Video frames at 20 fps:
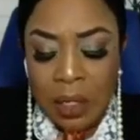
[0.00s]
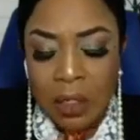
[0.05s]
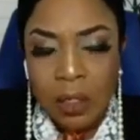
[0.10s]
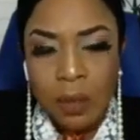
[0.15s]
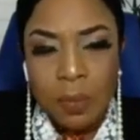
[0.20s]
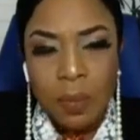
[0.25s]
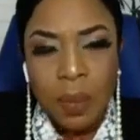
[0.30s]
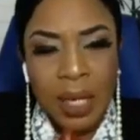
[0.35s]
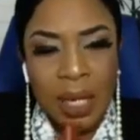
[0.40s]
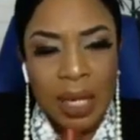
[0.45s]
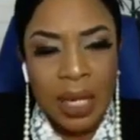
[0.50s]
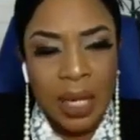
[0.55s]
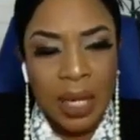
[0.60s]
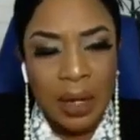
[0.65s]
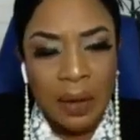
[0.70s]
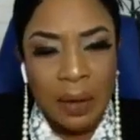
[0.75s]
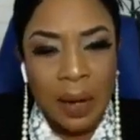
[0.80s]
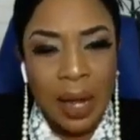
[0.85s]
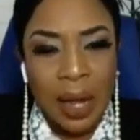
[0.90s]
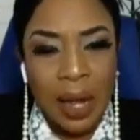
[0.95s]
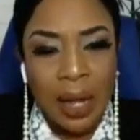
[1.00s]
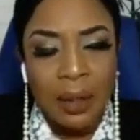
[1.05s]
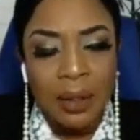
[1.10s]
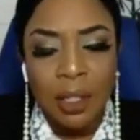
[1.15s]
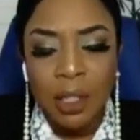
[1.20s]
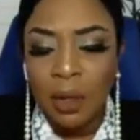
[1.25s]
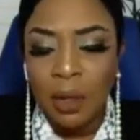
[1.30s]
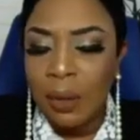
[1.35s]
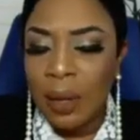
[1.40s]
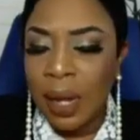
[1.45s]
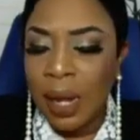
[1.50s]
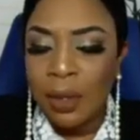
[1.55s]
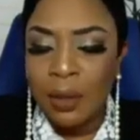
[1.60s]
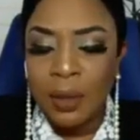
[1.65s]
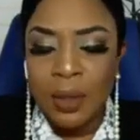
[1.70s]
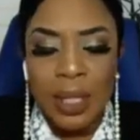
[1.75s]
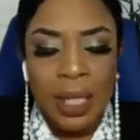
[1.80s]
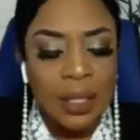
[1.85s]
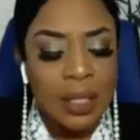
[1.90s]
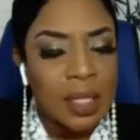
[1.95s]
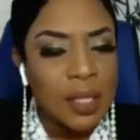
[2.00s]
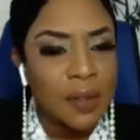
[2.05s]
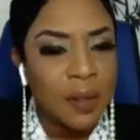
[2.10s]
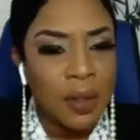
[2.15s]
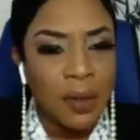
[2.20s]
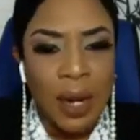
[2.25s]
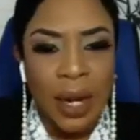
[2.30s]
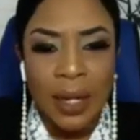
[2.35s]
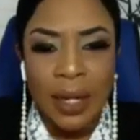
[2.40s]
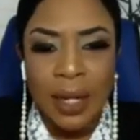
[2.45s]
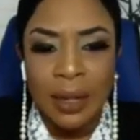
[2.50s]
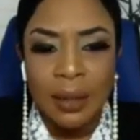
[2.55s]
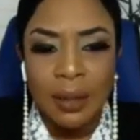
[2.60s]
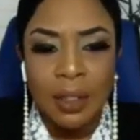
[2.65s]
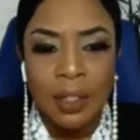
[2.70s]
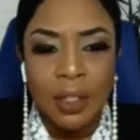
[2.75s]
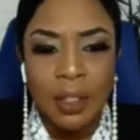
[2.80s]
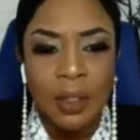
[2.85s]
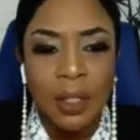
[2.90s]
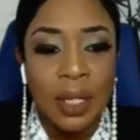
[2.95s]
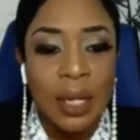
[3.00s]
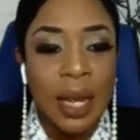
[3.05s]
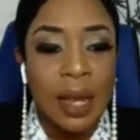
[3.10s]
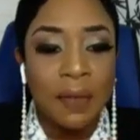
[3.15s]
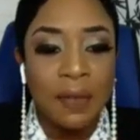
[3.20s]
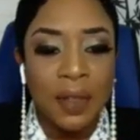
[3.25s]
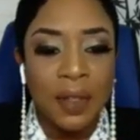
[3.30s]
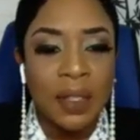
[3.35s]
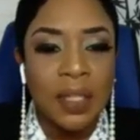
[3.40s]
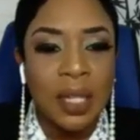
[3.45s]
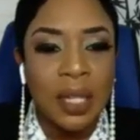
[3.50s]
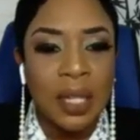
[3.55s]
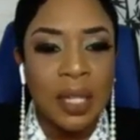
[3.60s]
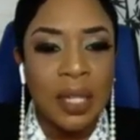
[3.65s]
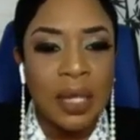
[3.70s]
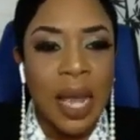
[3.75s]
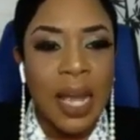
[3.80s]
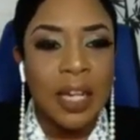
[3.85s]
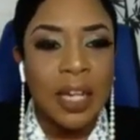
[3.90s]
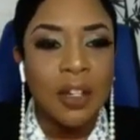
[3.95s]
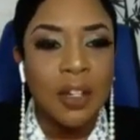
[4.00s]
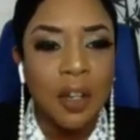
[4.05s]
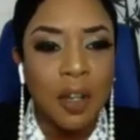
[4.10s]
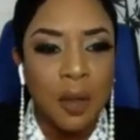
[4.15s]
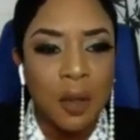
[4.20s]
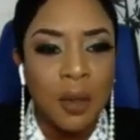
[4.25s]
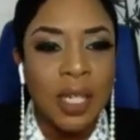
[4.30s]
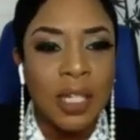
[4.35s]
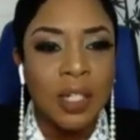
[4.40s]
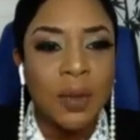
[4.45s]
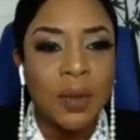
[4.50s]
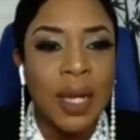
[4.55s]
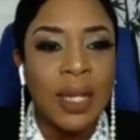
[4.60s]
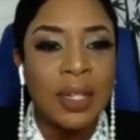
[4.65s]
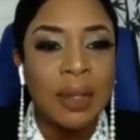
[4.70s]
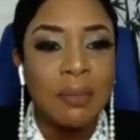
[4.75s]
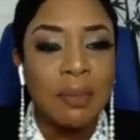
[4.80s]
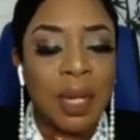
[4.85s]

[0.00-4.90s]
to be here. I don't take this for granted. You did everything. I know that you are in the